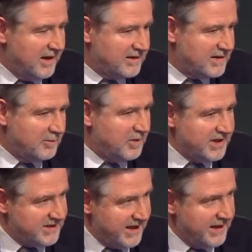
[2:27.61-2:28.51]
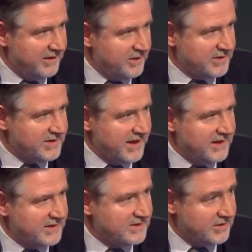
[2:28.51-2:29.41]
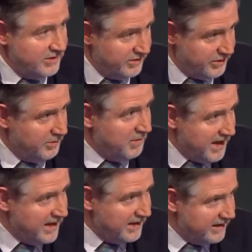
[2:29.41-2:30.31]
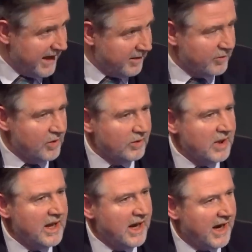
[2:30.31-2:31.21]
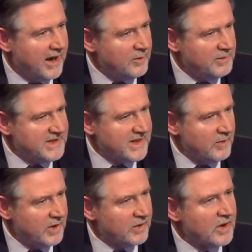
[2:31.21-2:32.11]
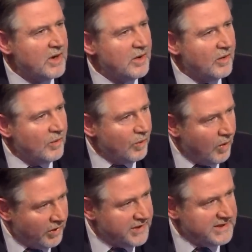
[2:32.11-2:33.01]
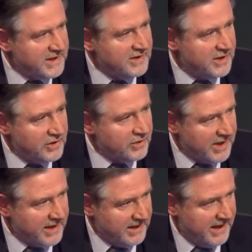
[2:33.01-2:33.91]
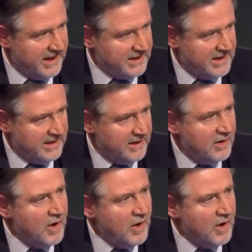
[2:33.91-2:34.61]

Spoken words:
somebody saying those things to me in that role, I would be saying, well, look, what is it that you're getting at here?